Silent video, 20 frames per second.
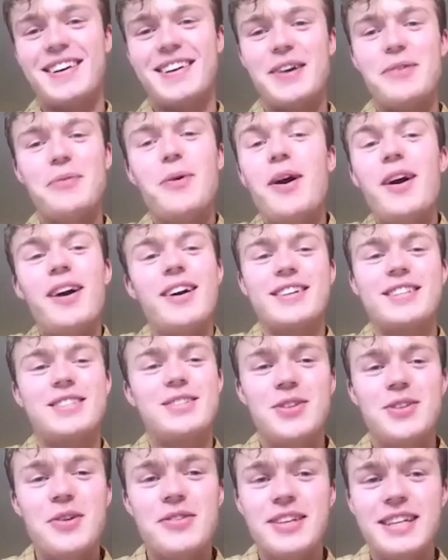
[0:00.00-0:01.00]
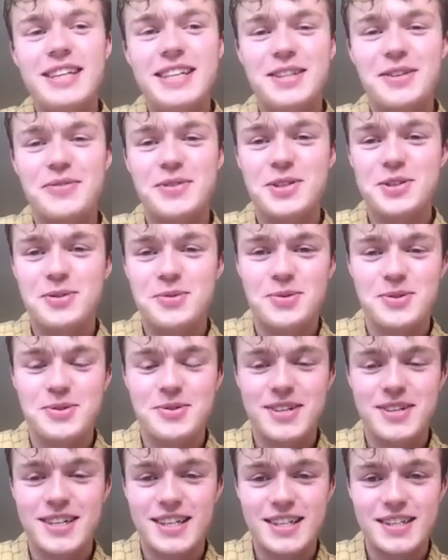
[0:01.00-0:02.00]
It works. You don't need the visuals,
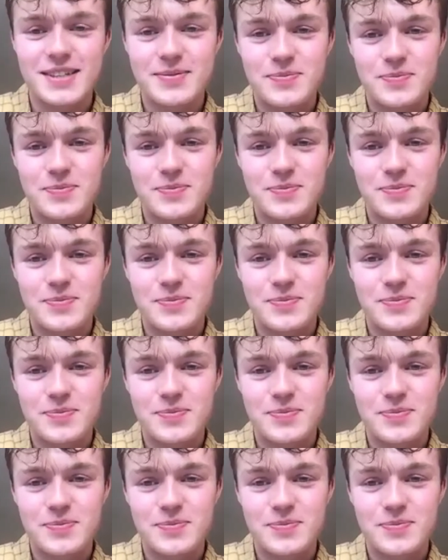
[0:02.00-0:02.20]
really.